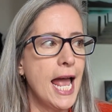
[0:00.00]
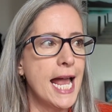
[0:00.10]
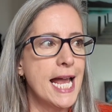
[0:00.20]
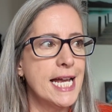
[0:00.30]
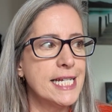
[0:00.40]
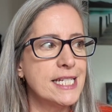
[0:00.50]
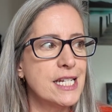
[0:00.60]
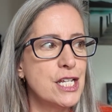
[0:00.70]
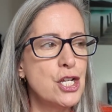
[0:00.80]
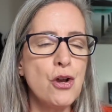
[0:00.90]
And,
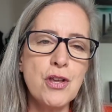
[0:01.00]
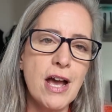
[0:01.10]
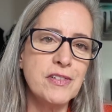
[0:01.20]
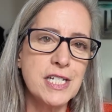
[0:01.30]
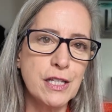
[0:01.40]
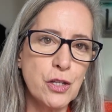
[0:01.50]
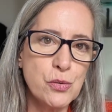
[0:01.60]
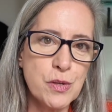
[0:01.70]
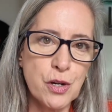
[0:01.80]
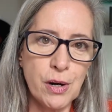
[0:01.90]
you have to take those
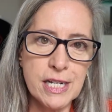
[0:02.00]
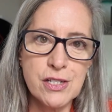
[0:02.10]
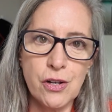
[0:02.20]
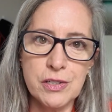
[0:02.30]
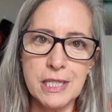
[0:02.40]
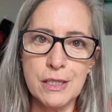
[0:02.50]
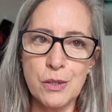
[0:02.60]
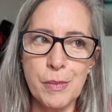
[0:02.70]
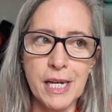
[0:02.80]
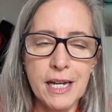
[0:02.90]
with a grain of salt a little bit.